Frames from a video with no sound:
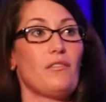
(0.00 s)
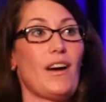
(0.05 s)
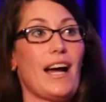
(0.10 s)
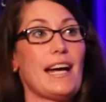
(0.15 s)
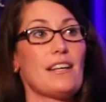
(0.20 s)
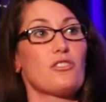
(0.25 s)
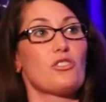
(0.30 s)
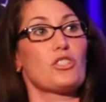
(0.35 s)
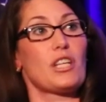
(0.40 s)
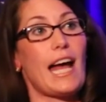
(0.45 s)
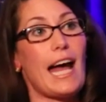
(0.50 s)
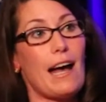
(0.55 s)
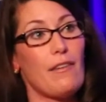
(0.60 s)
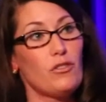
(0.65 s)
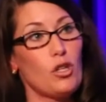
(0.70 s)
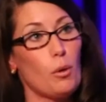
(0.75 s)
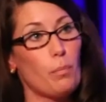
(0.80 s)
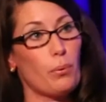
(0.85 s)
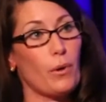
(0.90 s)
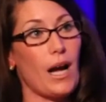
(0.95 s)
advisors have
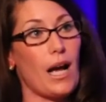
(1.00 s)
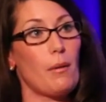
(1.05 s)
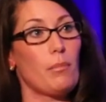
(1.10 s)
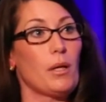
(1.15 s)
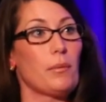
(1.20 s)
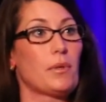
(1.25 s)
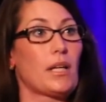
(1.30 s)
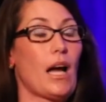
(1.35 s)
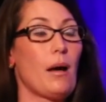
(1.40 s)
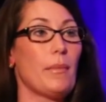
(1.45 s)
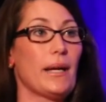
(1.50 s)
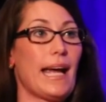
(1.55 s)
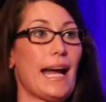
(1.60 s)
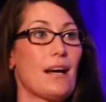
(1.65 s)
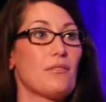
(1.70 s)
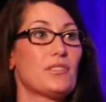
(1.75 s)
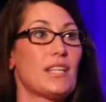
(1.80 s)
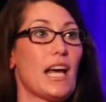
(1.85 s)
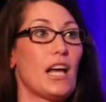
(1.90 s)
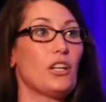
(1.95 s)
no problem coming
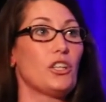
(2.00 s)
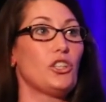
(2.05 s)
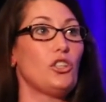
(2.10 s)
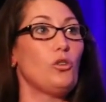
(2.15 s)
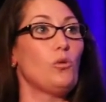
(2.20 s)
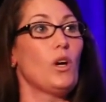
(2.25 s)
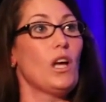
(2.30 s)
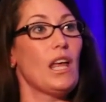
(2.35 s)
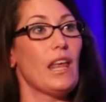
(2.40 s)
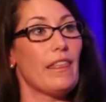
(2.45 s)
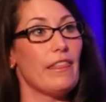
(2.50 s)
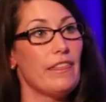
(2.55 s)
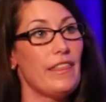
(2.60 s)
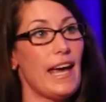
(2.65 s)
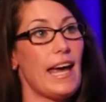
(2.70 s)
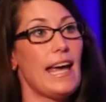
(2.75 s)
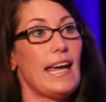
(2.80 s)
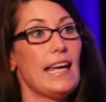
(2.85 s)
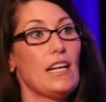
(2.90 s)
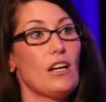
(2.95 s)
out telling you
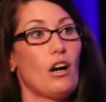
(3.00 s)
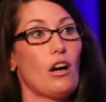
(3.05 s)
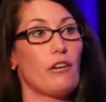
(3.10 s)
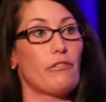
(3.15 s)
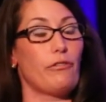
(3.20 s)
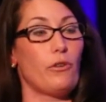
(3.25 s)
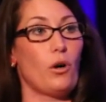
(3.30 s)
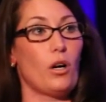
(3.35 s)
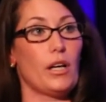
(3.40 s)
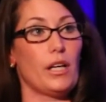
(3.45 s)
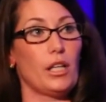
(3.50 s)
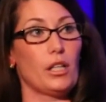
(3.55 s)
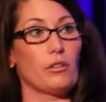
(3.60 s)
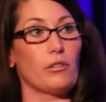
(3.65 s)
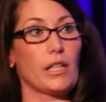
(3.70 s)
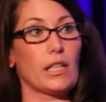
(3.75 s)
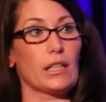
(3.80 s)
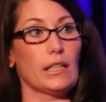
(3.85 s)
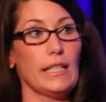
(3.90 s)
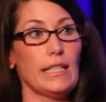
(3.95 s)
they are for
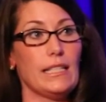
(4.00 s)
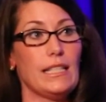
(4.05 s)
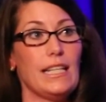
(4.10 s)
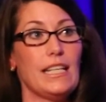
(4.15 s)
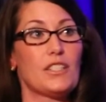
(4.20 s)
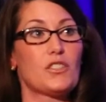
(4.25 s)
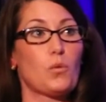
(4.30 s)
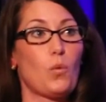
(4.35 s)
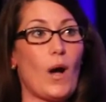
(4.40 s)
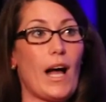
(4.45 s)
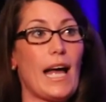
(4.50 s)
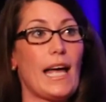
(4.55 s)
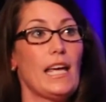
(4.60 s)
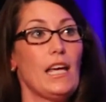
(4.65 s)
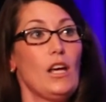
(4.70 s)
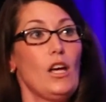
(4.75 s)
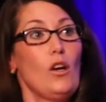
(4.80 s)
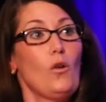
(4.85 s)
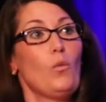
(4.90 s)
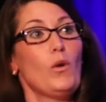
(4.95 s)
Hillary Clinton. It's why
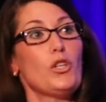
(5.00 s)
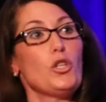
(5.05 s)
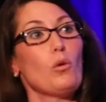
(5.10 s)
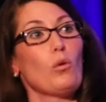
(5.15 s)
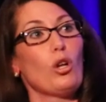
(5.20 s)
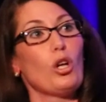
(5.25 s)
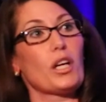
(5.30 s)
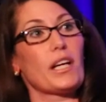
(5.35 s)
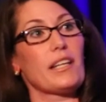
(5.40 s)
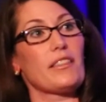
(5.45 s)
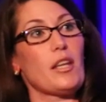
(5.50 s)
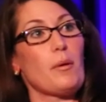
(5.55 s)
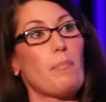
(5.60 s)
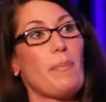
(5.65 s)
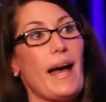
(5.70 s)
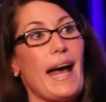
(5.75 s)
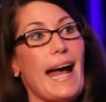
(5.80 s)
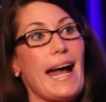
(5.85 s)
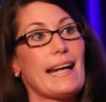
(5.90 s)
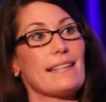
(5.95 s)
when you look at the
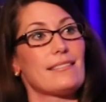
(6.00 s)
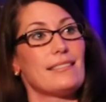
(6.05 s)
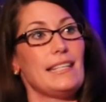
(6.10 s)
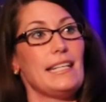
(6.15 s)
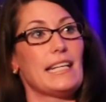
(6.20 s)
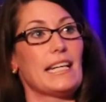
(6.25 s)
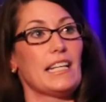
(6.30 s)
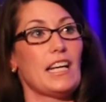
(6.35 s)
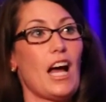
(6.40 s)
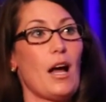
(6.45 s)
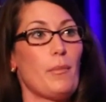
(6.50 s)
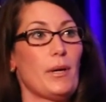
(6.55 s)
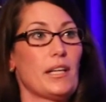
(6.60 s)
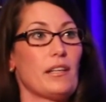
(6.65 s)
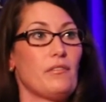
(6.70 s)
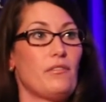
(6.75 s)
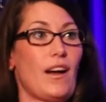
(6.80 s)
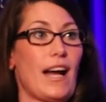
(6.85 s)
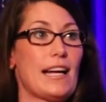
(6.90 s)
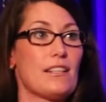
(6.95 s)
past economic
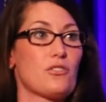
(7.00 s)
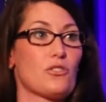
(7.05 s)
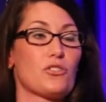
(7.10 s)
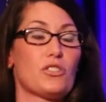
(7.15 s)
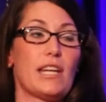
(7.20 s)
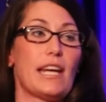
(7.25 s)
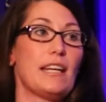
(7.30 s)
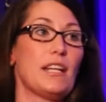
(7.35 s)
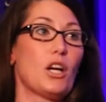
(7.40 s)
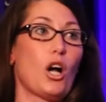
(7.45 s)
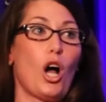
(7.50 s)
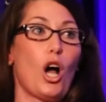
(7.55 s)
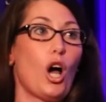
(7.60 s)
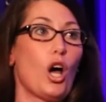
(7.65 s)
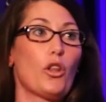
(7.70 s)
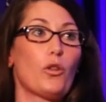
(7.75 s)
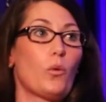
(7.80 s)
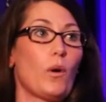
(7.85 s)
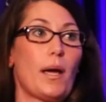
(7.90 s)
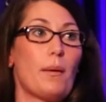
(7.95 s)
advisors dating
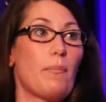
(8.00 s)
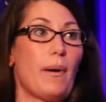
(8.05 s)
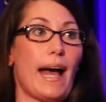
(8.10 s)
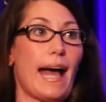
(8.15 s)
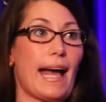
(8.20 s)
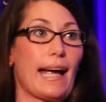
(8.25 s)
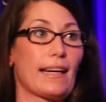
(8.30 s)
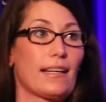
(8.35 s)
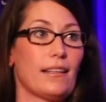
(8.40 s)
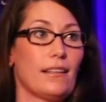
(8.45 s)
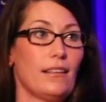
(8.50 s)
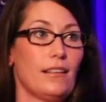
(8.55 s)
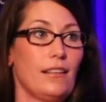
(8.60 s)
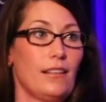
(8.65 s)
all the way back